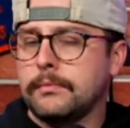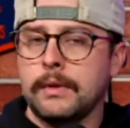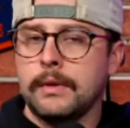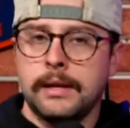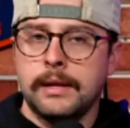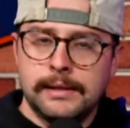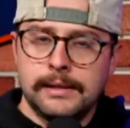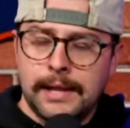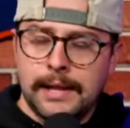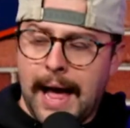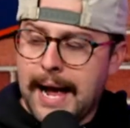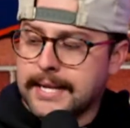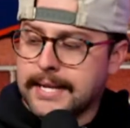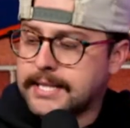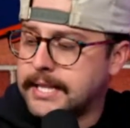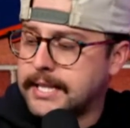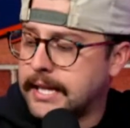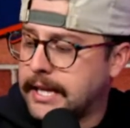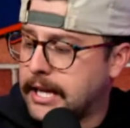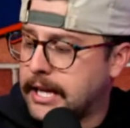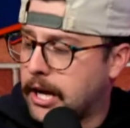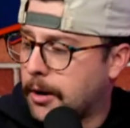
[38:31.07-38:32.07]
Last thing
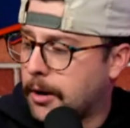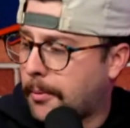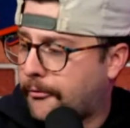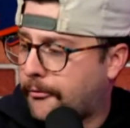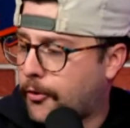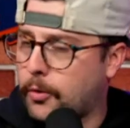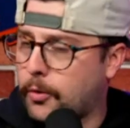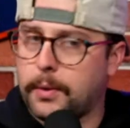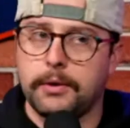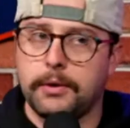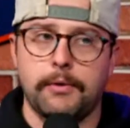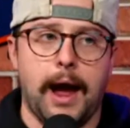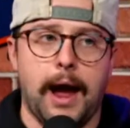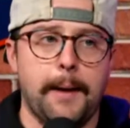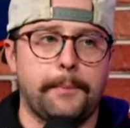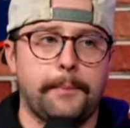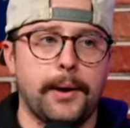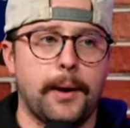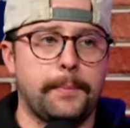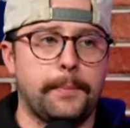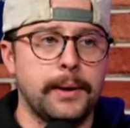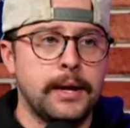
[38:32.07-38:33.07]
here before we wrap
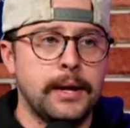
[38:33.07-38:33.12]
up